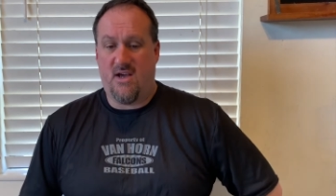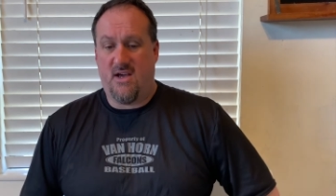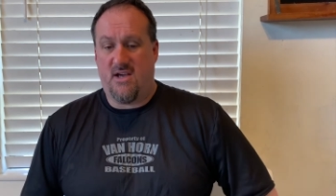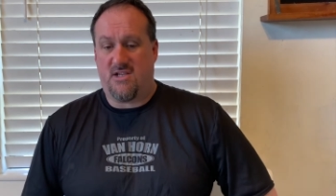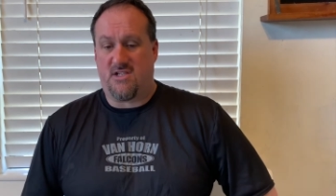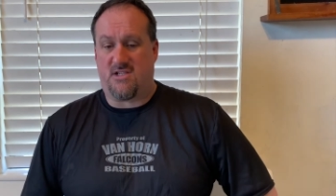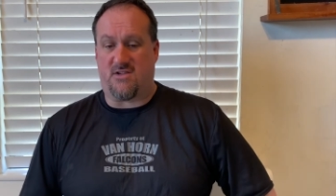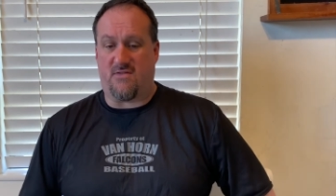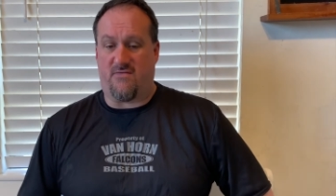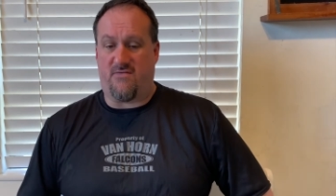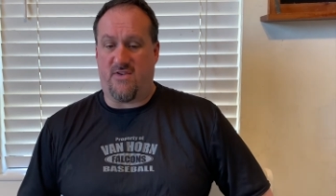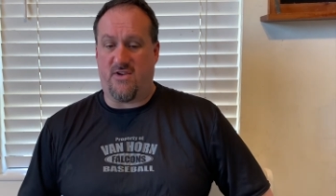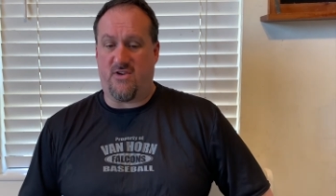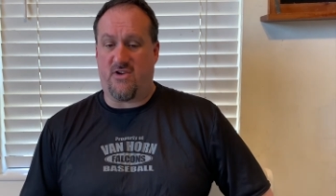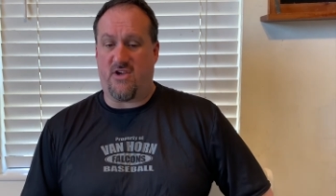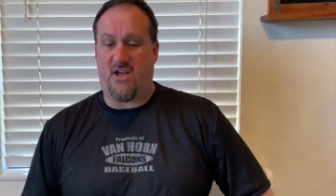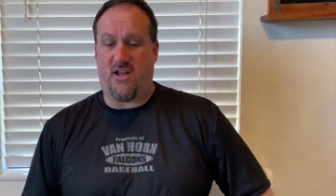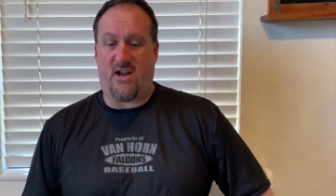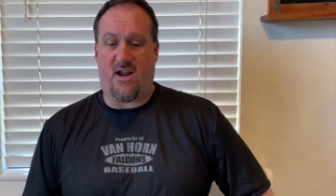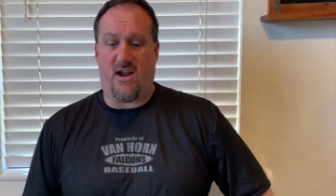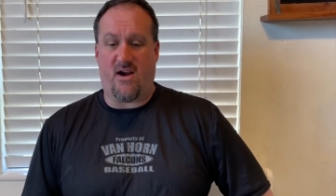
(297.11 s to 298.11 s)

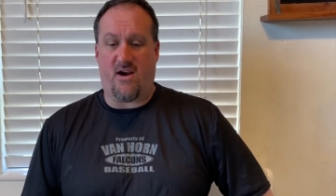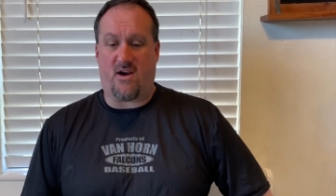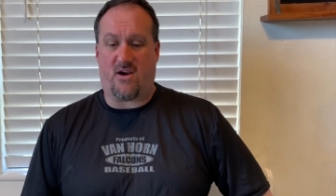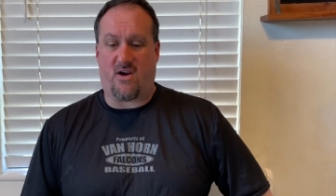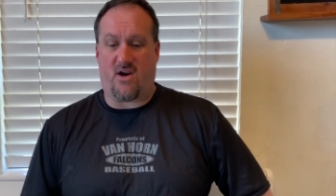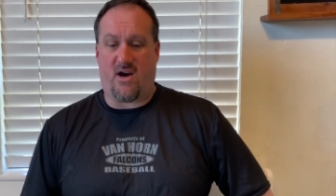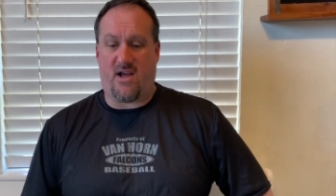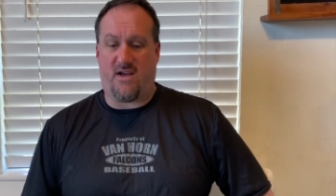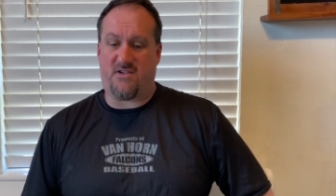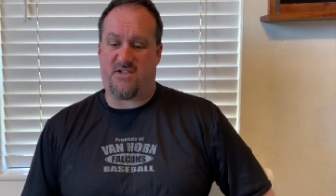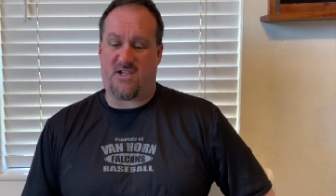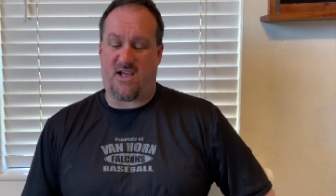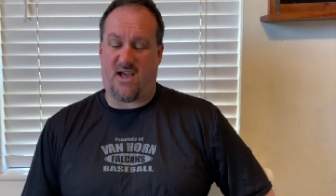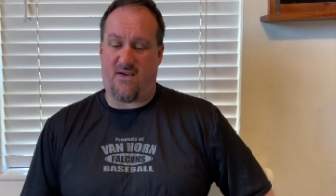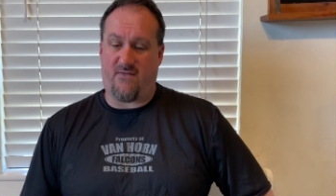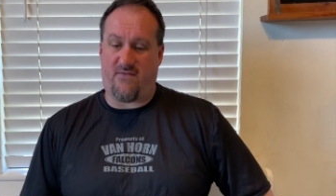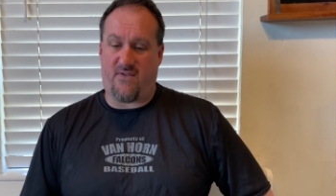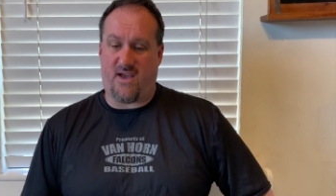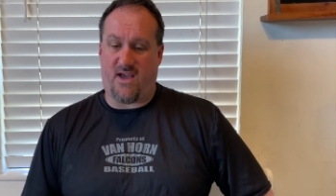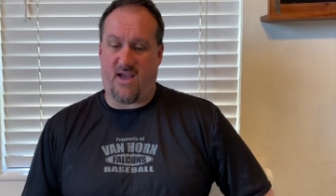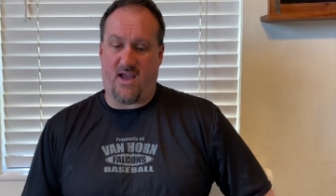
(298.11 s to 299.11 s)
Civilian aircrafts
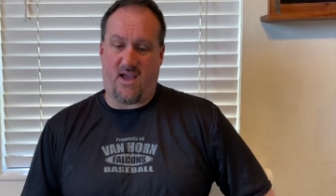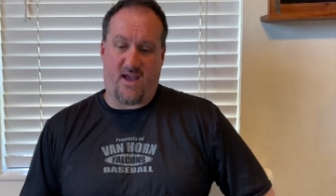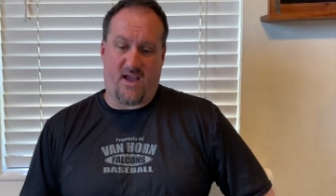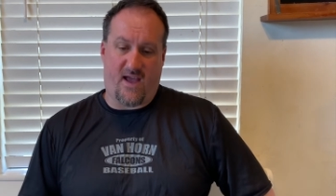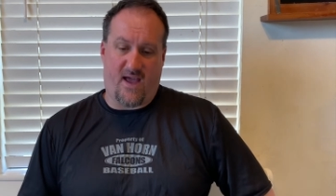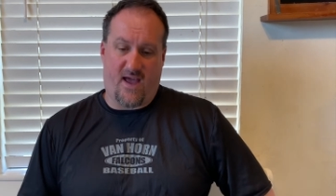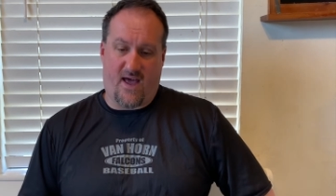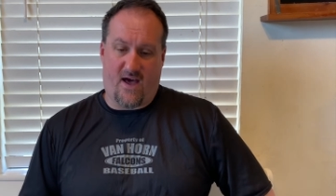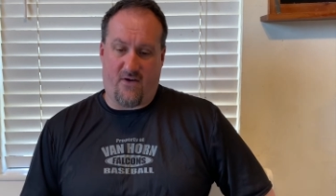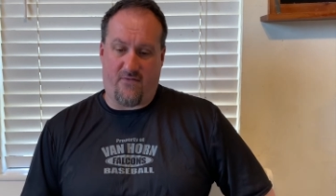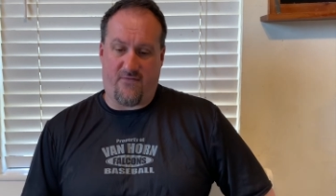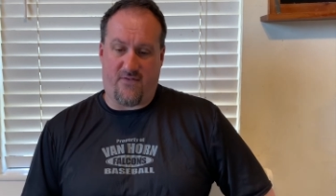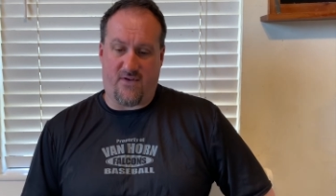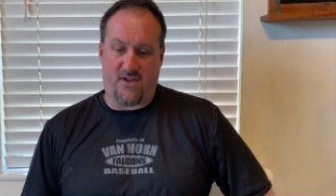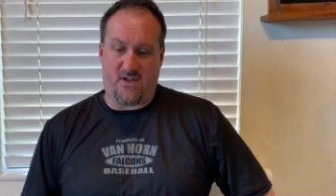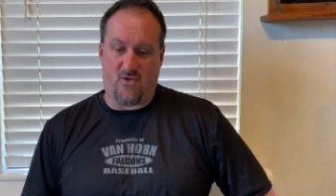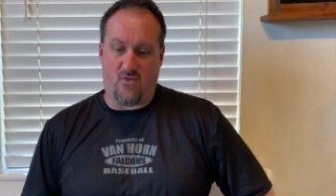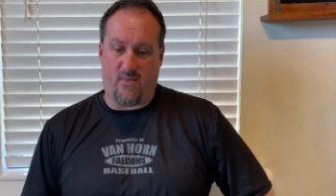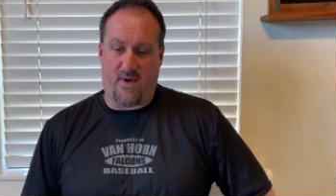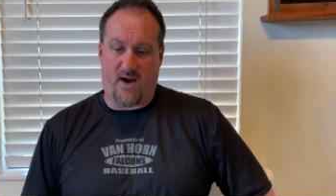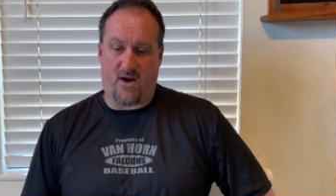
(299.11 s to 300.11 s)
have a
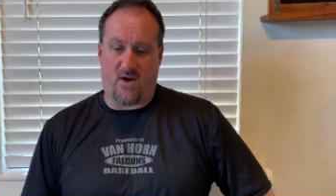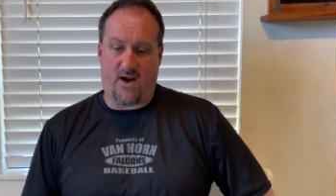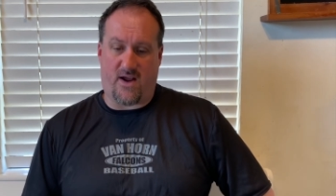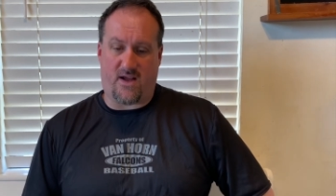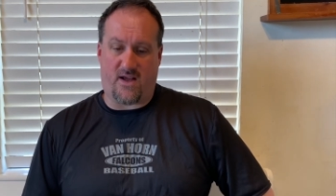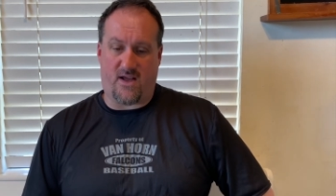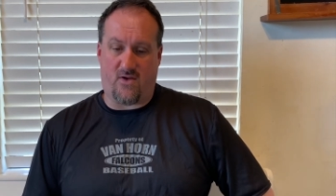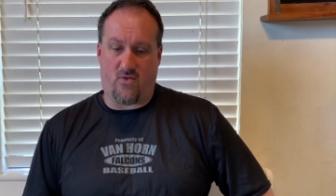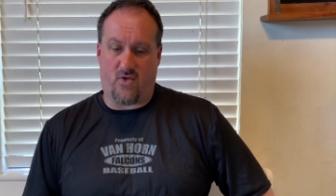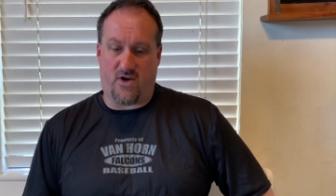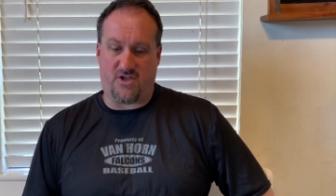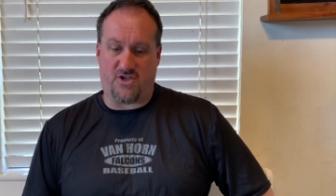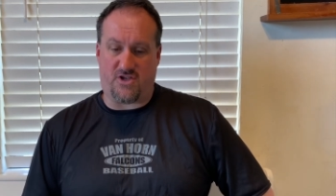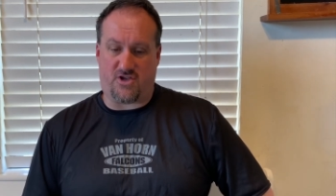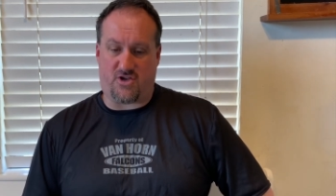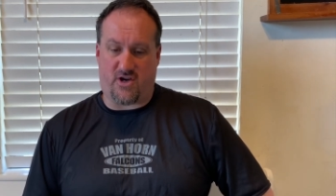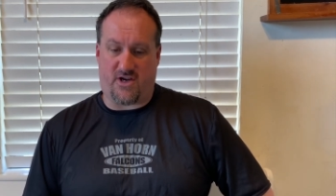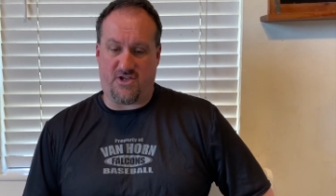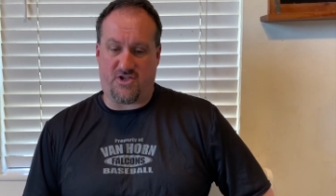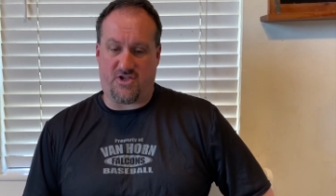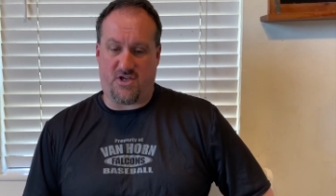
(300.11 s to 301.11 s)
alphanumeric
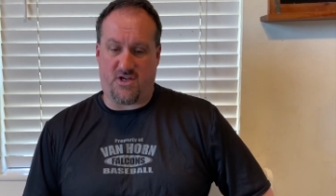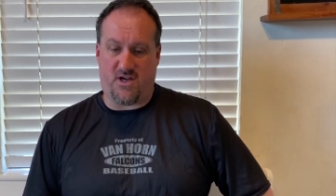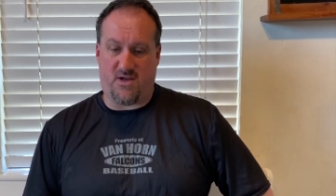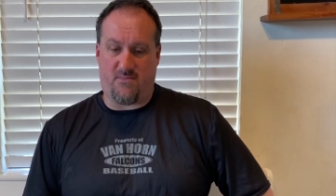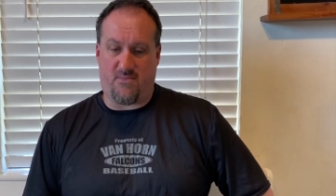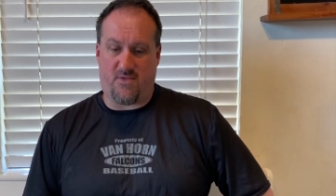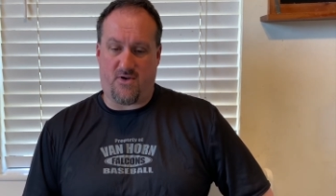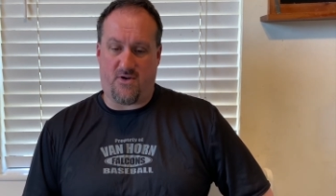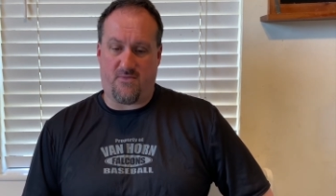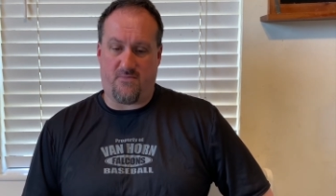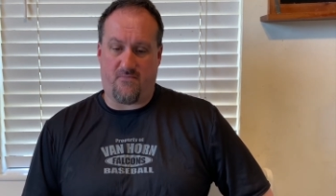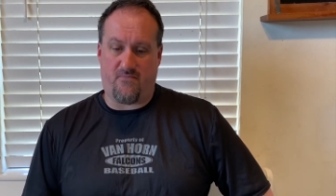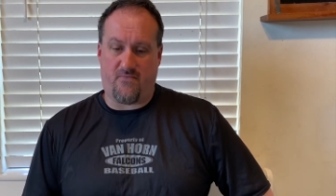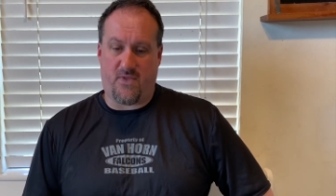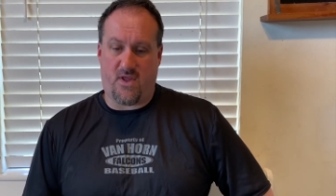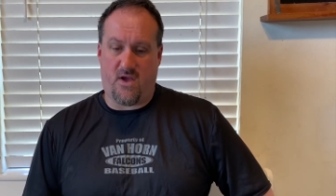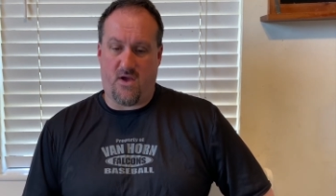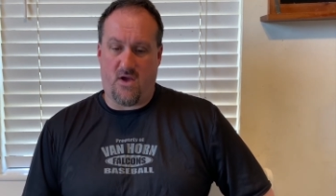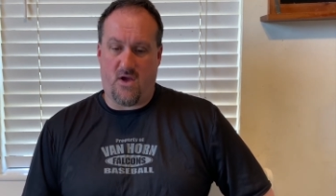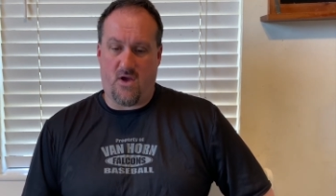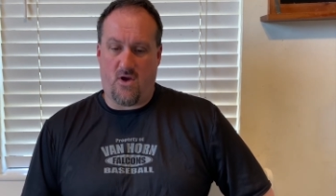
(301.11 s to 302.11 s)
registration number,
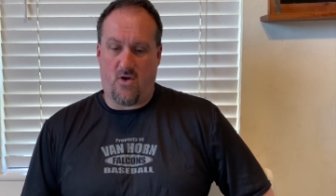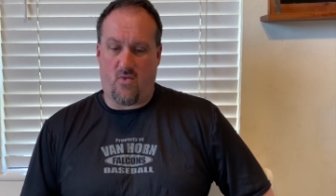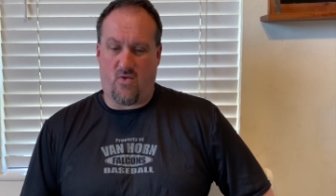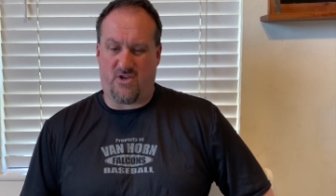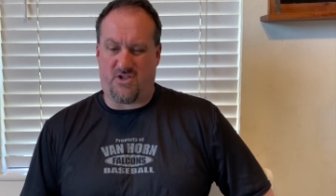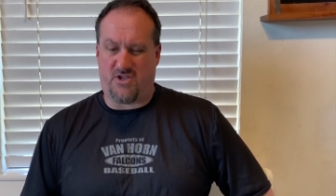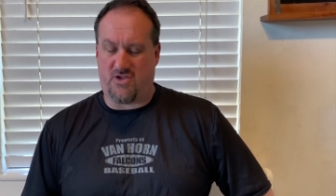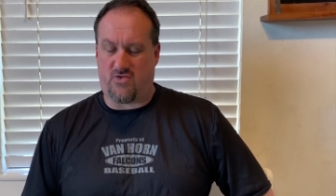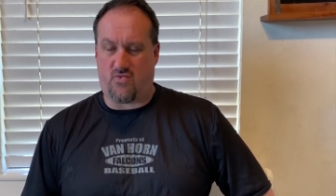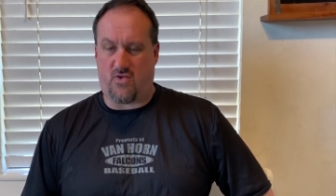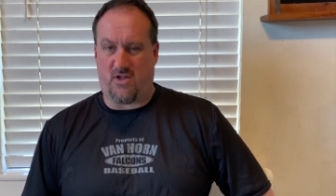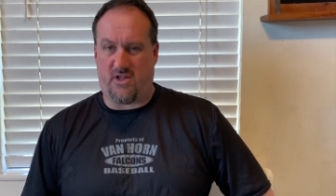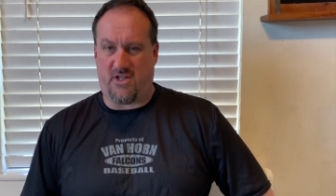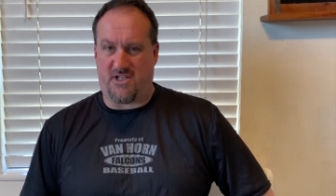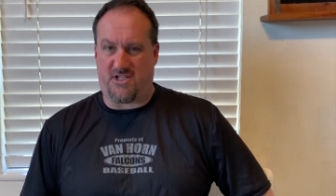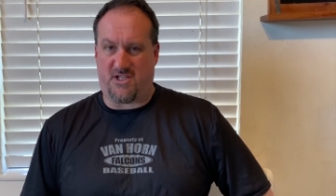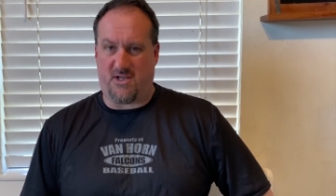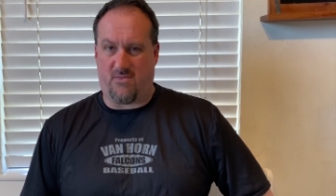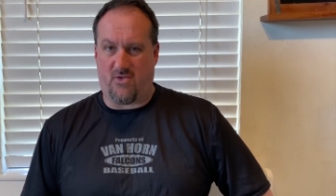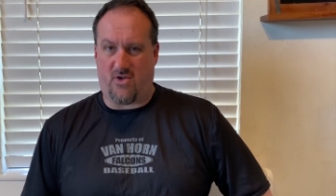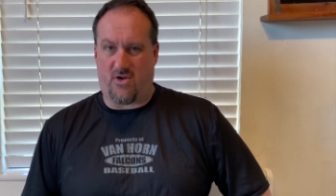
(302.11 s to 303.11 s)
which is really
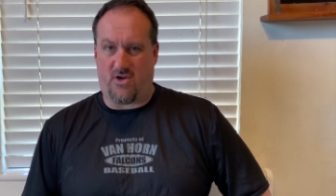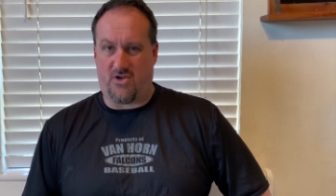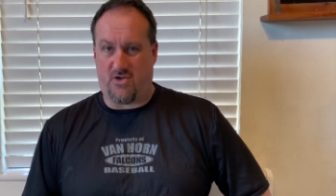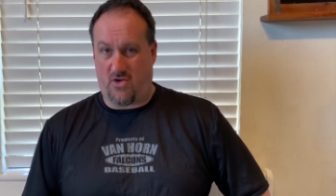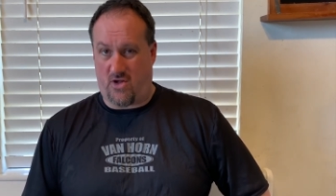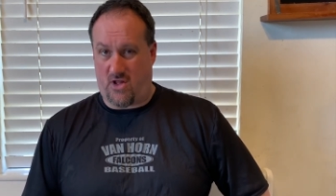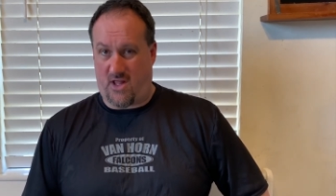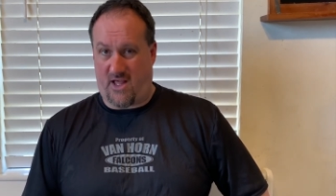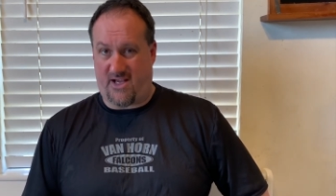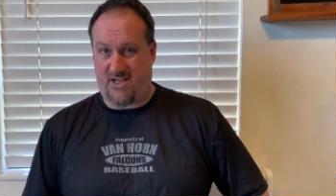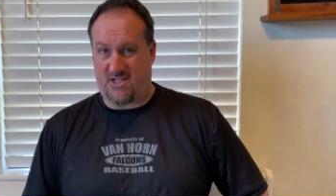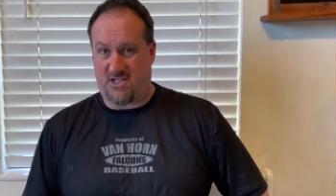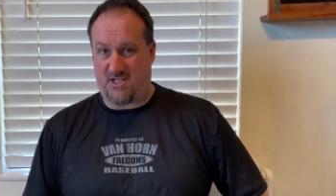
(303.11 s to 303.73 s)
similar to a license